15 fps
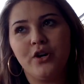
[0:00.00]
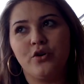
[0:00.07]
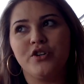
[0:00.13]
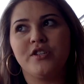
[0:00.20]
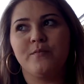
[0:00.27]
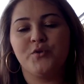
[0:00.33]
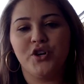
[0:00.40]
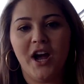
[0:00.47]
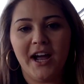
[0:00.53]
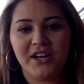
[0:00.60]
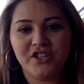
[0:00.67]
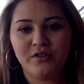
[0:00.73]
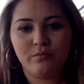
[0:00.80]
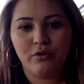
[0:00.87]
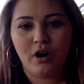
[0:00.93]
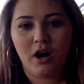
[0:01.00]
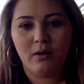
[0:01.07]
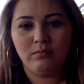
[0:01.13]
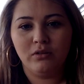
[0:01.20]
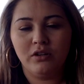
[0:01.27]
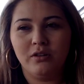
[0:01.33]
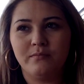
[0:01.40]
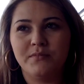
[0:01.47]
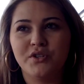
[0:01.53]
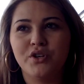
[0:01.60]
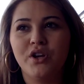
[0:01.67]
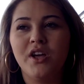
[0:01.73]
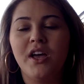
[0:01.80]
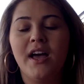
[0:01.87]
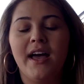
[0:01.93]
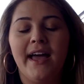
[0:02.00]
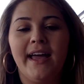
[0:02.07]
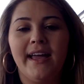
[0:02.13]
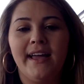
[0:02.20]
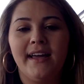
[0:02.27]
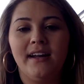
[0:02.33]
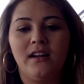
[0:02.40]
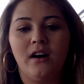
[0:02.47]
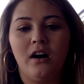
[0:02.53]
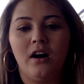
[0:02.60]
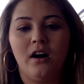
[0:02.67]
or subtraction problems and